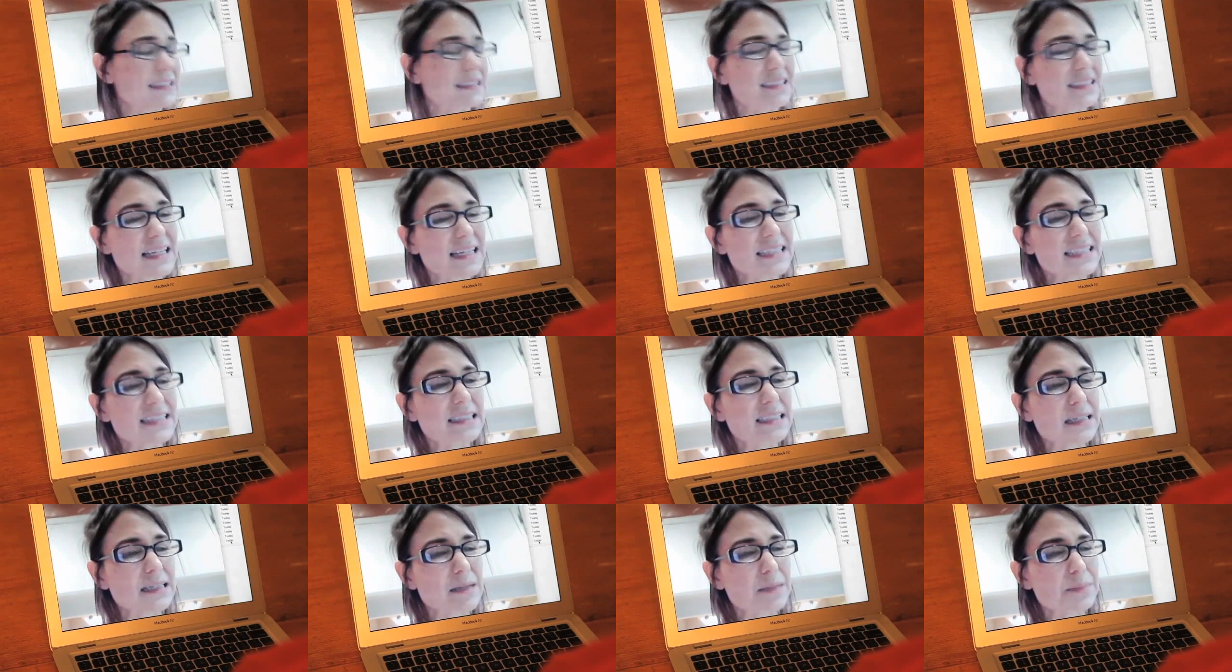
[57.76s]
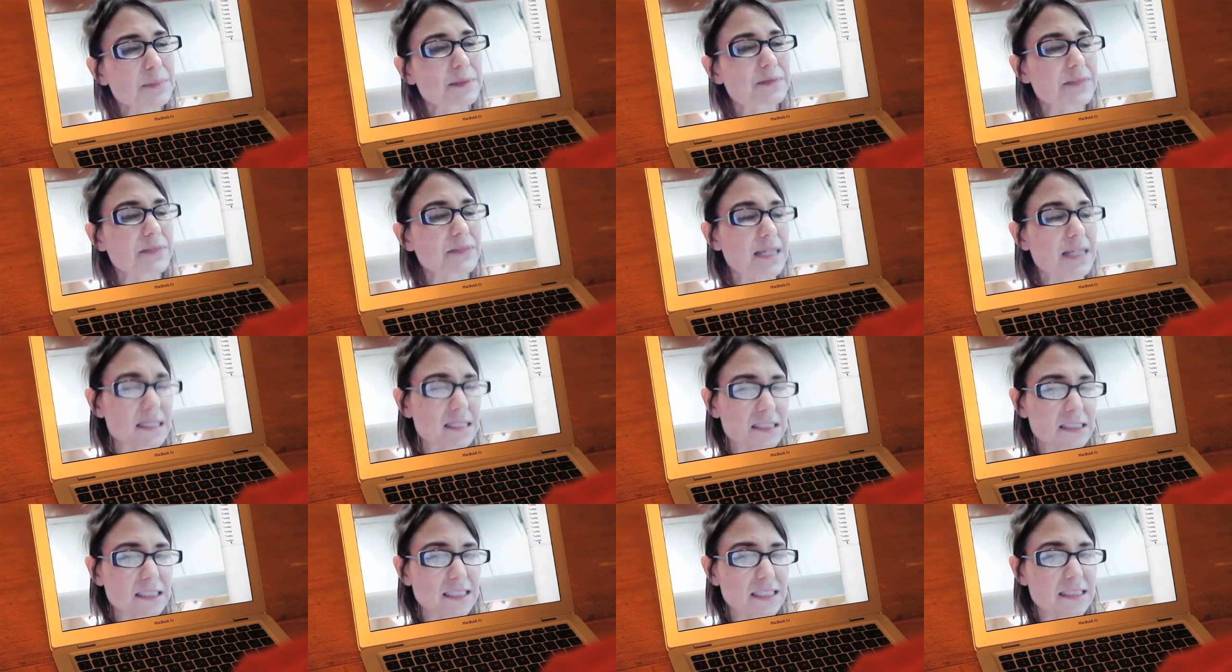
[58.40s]
Slice a couple of
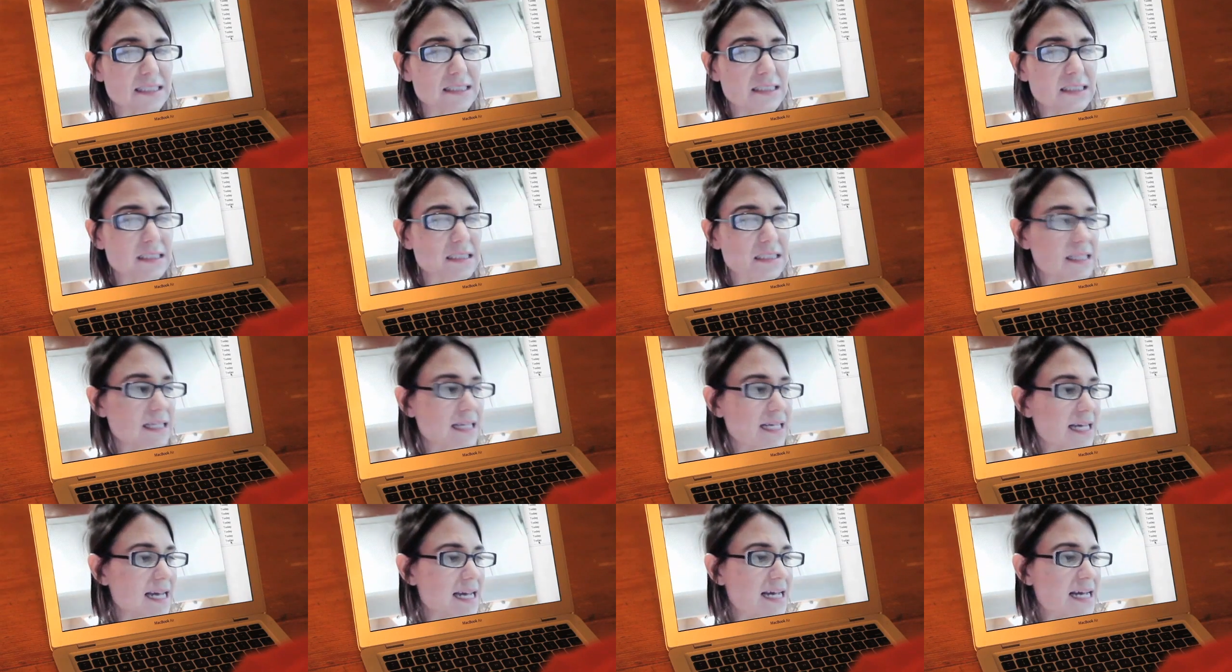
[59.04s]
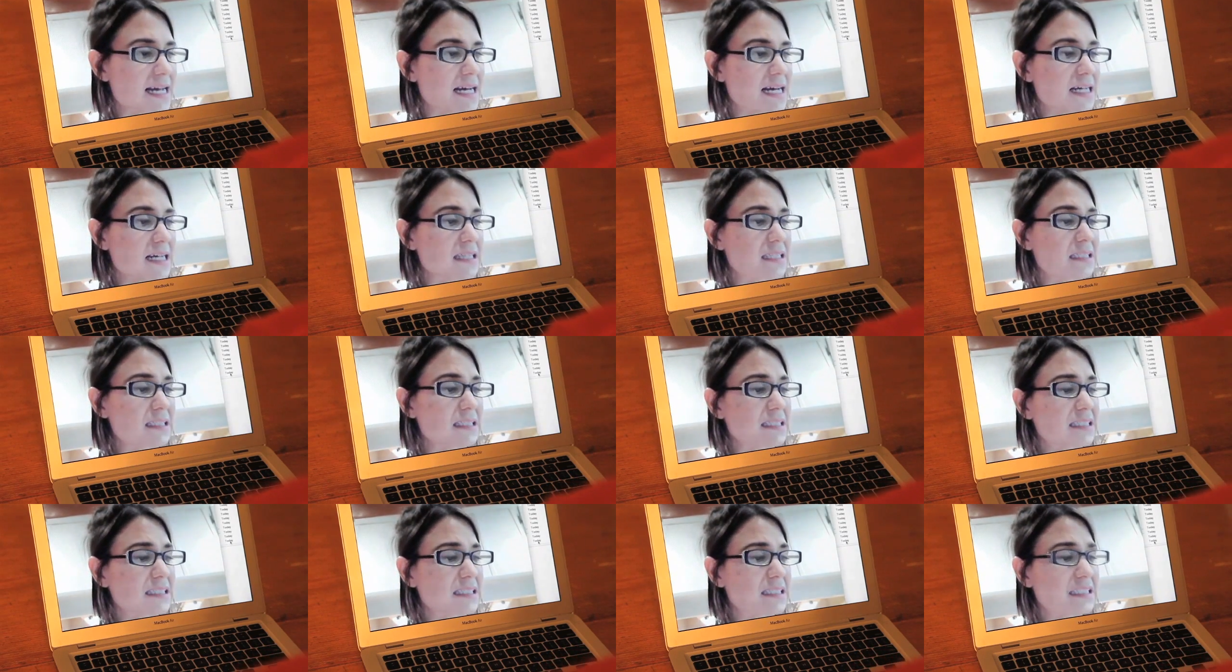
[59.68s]
onions
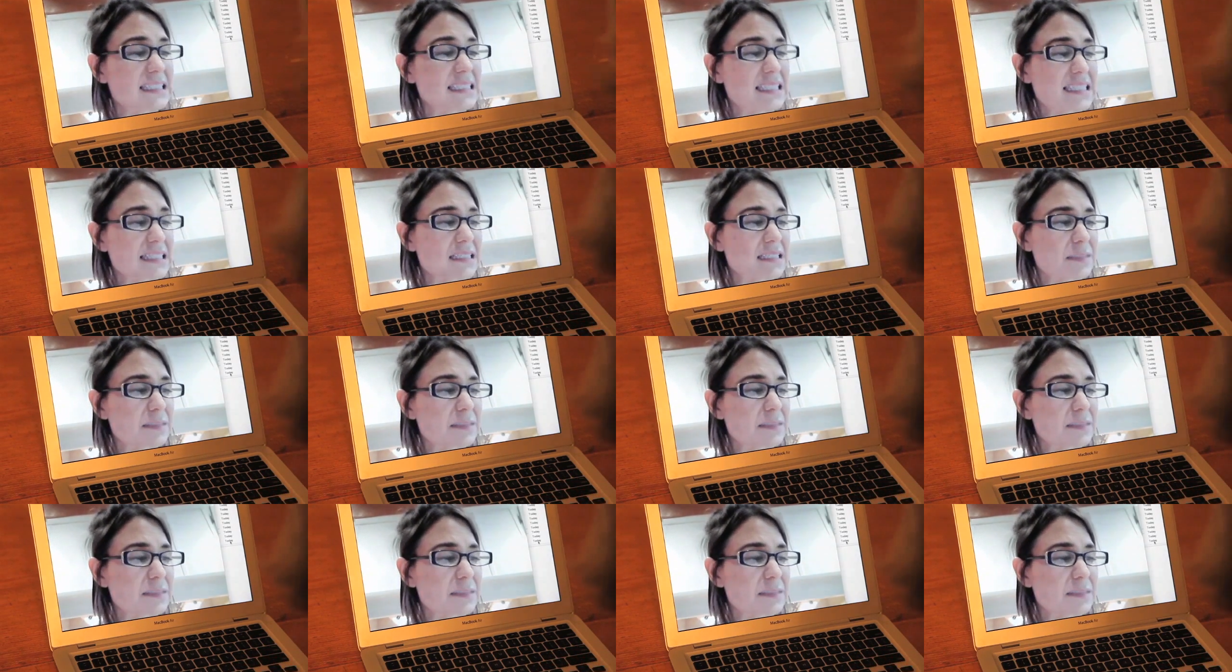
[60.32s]
and six